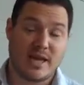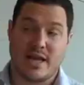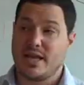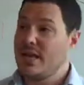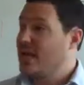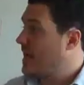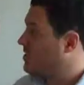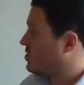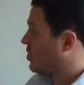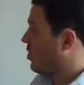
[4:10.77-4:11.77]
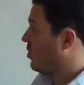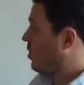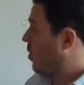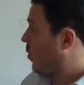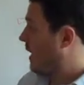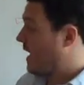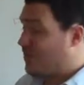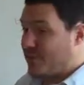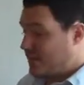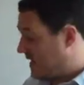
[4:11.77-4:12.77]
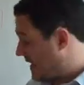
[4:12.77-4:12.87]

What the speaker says: okay? And so, while I think